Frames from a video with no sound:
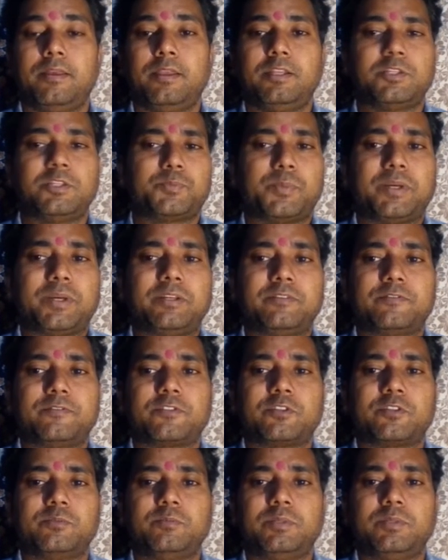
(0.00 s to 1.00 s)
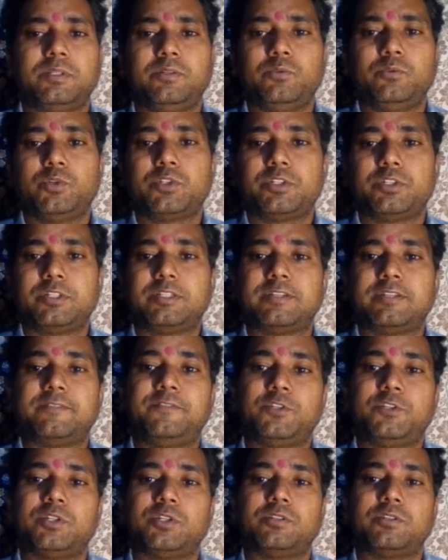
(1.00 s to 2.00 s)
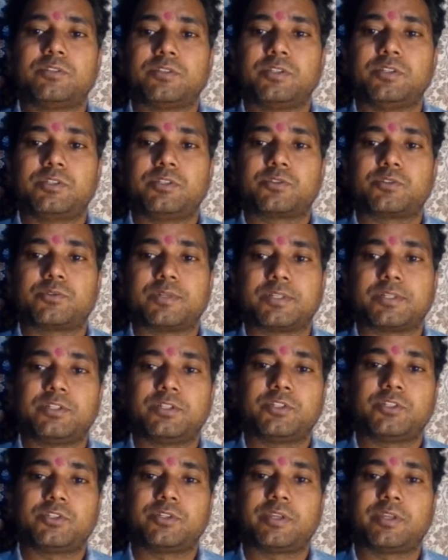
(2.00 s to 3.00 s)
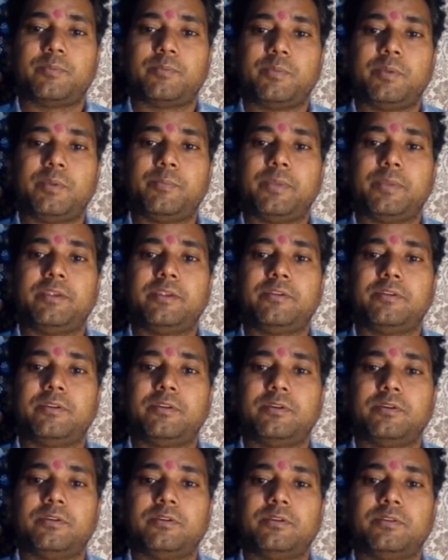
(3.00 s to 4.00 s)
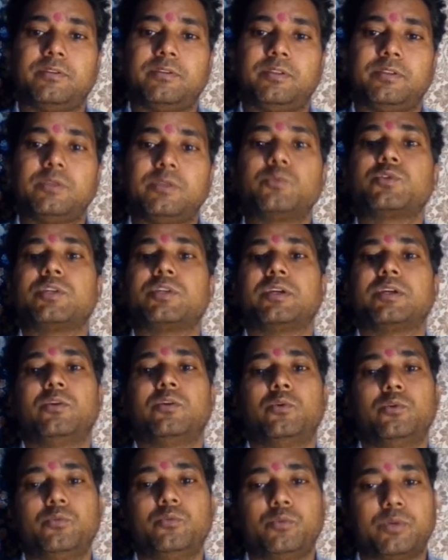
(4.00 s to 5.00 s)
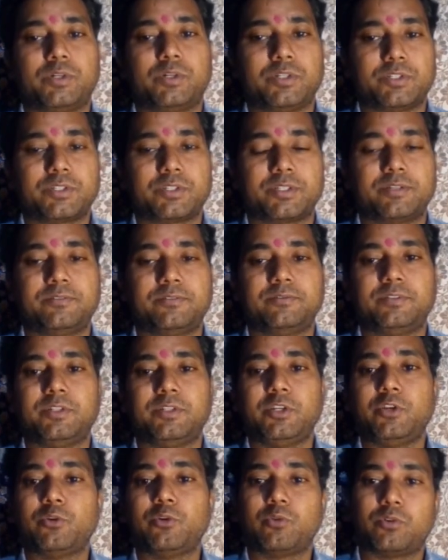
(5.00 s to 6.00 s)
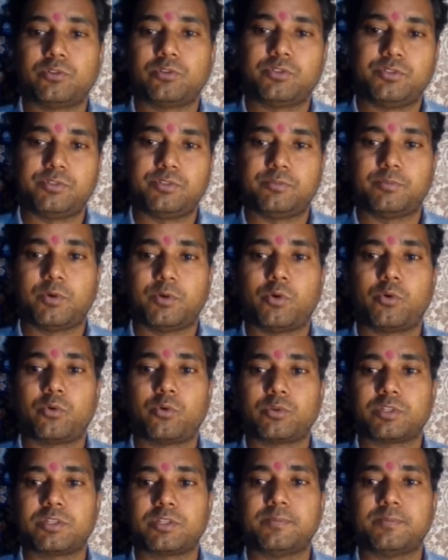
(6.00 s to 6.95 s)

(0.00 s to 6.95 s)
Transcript: In spite of some linguistic deficiencies, translation can be made using loan words, neologism, or